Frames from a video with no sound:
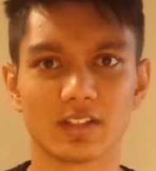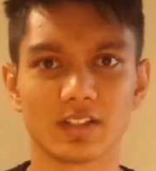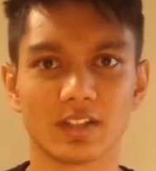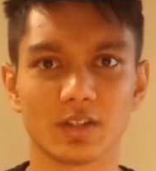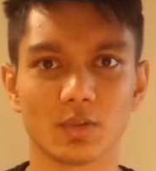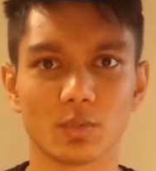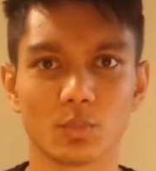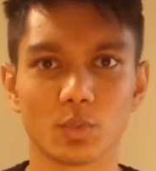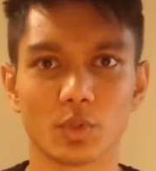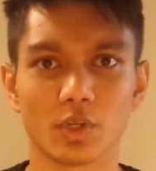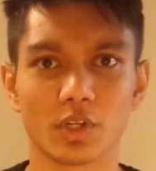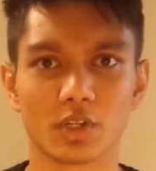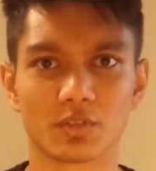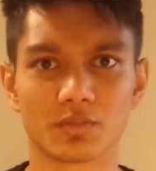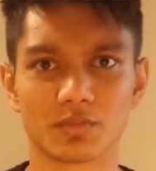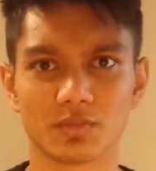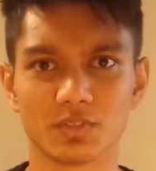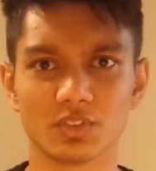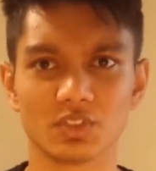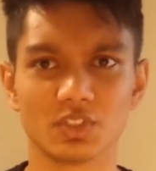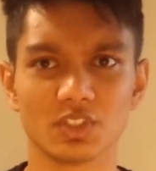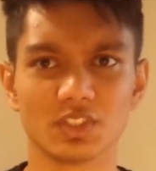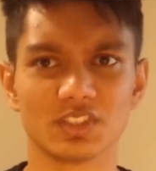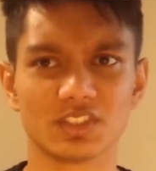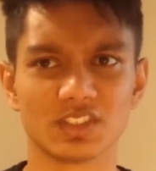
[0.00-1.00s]
It worked for
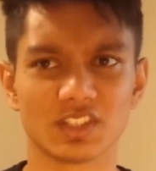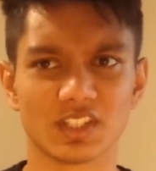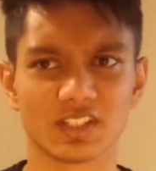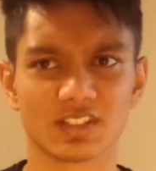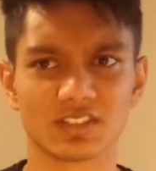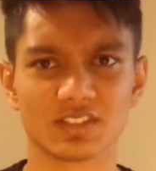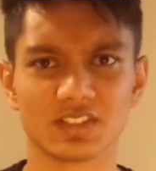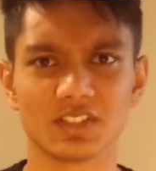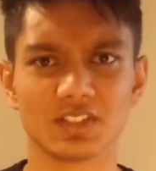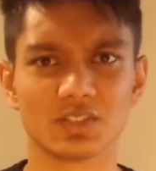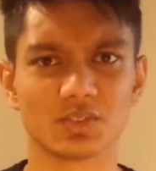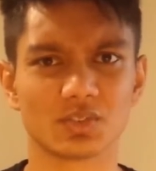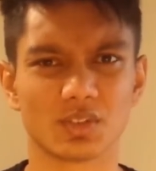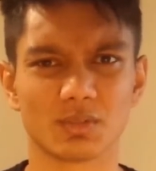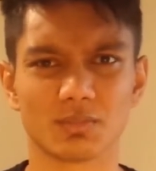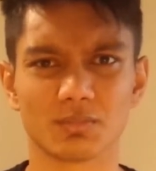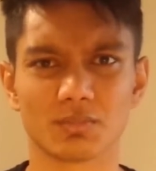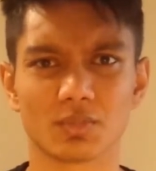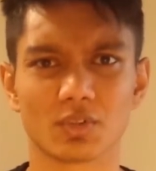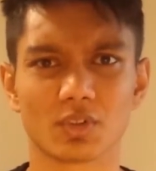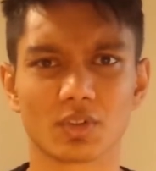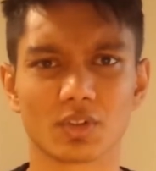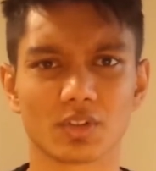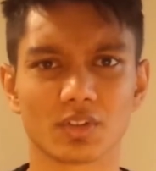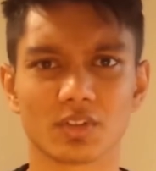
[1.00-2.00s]
GCSE, so
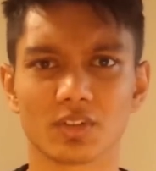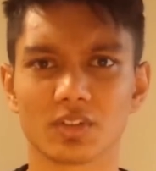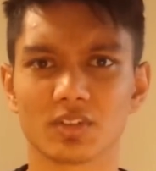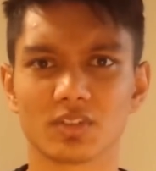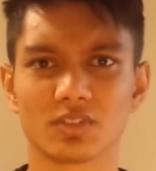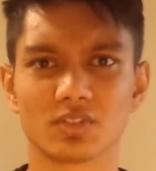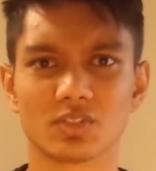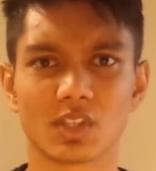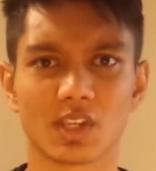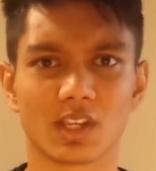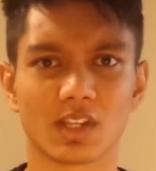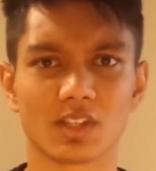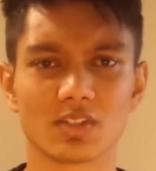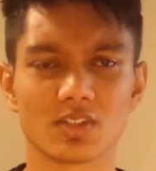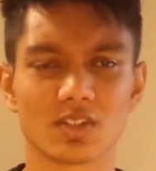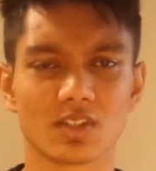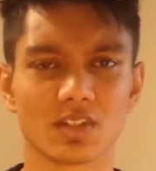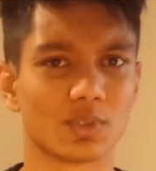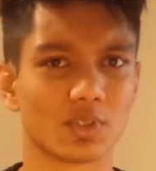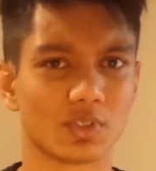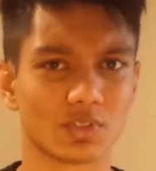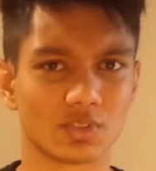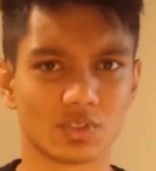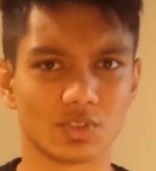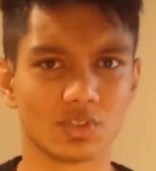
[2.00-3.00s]
I'm not going to change it
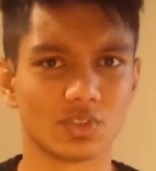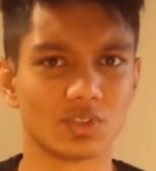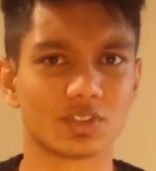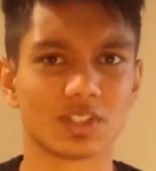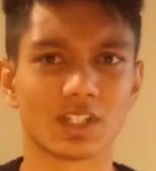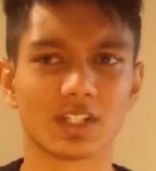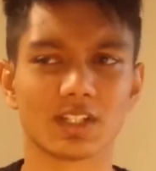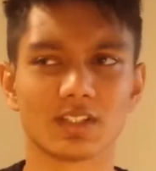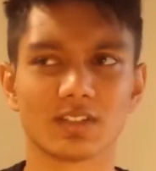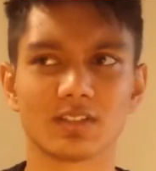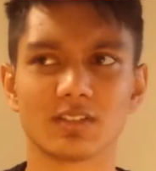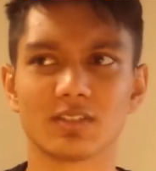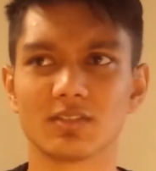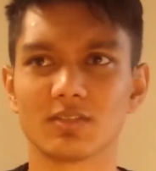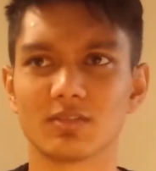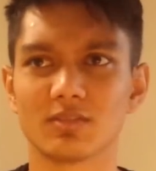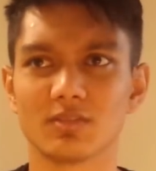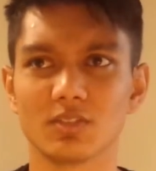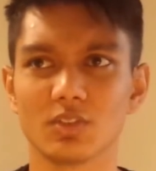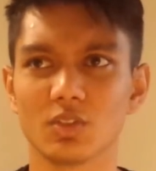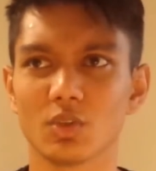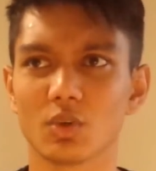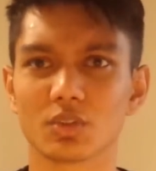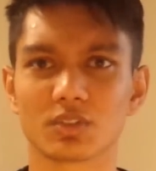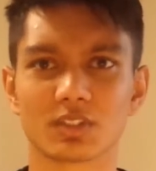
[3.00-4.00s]
because you said
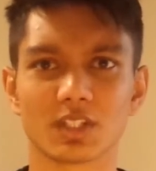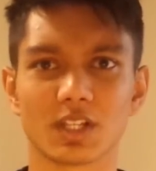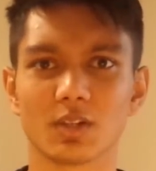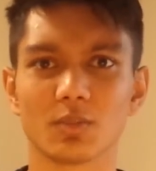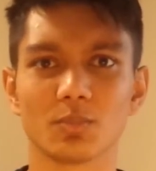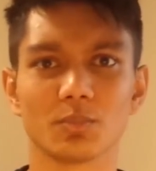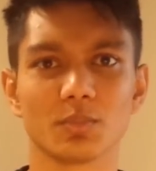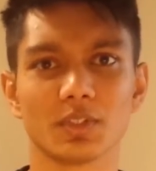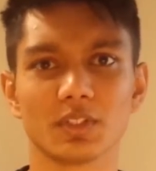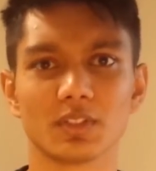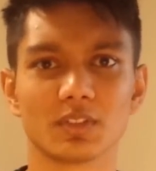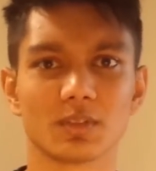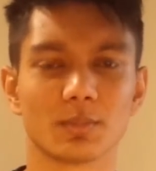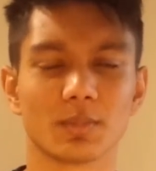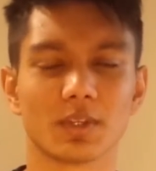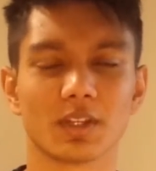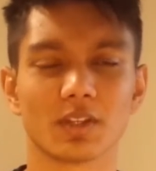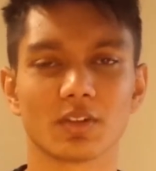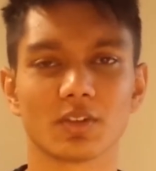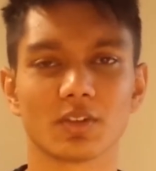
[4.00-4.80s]
you're telling me to make